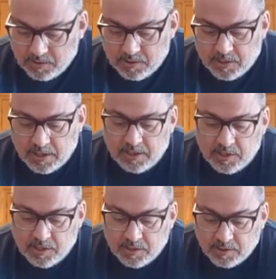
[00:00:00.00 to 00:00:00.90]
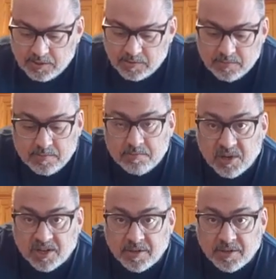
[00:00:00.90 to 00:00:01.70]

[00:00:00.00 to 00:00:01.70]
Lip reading: tight bun.